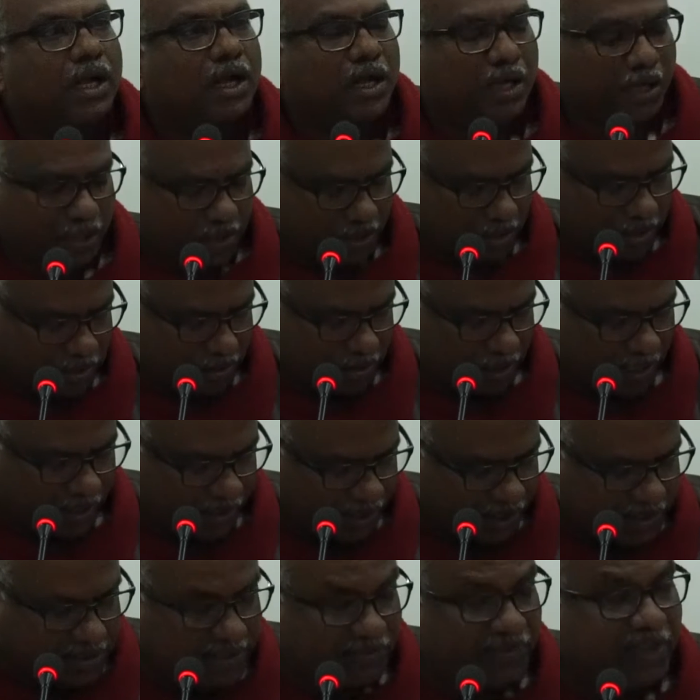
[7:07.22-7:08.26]

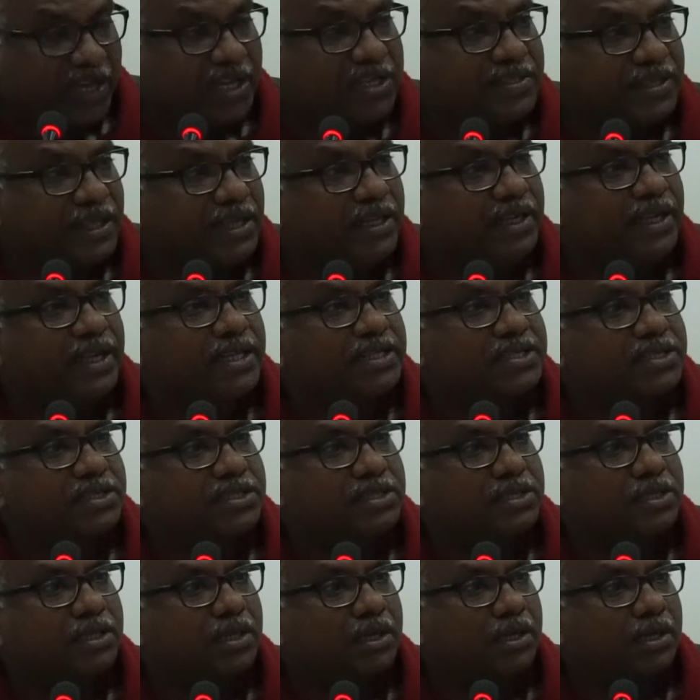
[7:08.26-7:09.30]
And it's a very
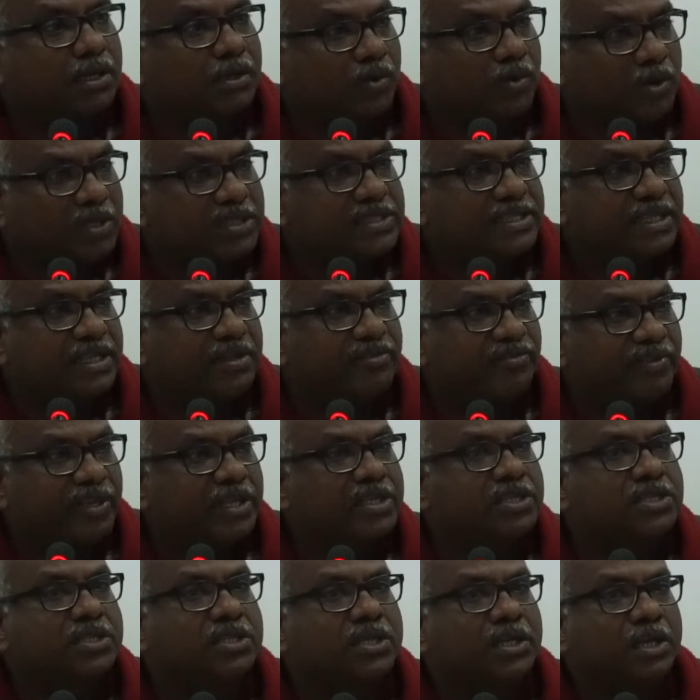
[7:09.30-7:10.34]
serious question
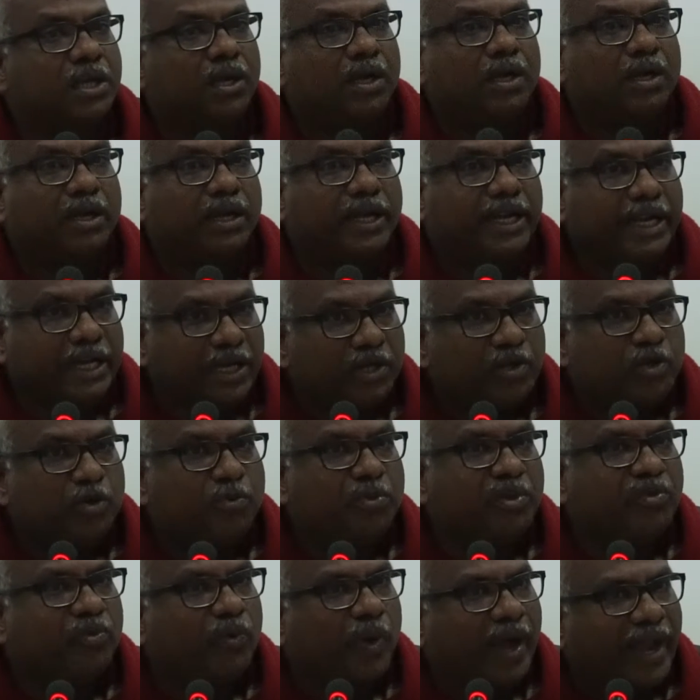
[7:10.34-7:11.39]
which need to
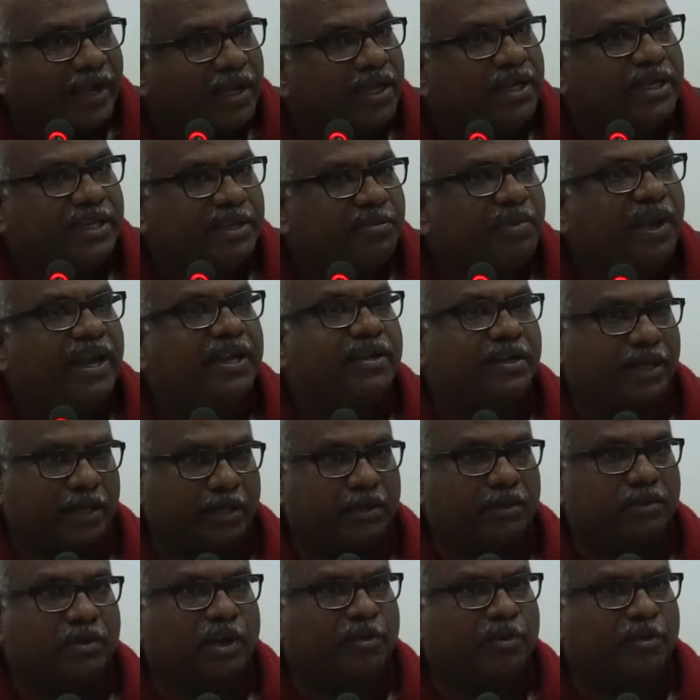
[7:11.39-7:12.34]
be widely debated.